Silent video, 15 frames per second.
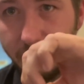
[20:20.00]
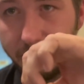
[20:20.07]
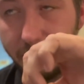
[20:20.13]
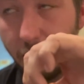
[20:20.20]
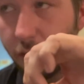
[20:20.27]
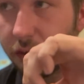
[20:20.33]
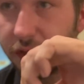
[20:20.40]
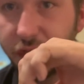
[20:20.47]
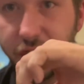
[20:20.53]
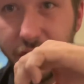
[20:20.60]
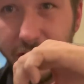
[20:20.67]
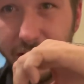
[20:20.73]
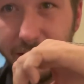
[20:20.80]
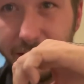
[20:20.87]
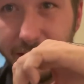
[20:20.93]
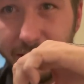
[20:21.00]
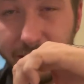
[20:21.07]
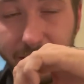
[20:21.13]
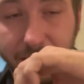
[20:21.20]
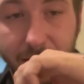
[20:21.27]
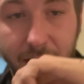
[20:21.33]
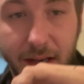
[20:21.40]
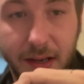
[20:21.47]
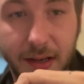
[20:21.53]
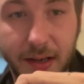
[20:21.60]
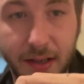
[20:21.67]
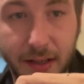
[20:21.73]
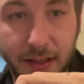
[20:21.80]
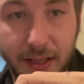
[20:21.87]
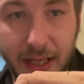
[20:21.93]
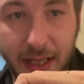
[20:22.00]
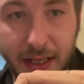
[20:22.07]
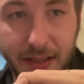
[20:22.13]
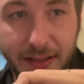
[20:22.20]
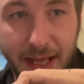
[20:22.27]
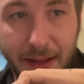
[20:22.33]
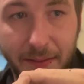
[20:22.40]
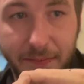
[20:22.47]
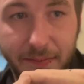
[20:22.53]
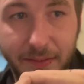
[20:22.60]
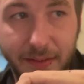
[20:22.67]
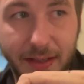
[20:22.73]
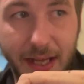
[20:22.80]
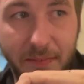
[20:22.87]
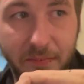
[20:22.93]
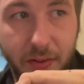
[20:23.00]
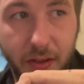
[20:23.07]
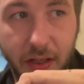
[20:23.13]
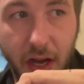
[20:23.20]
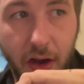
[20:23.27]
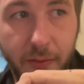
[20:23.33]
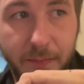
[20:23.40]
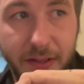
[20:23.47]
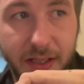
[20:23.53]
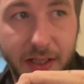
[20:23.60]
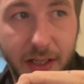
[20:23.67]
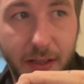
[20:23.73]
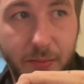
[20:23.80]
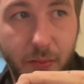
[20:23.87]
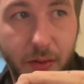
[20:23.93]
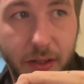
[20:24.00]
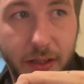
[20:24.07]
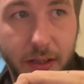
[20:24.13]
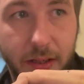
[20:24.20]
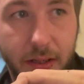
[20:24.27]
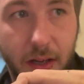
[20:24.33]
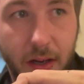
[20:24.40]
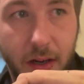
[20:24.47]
poor as shit, and that book opens up with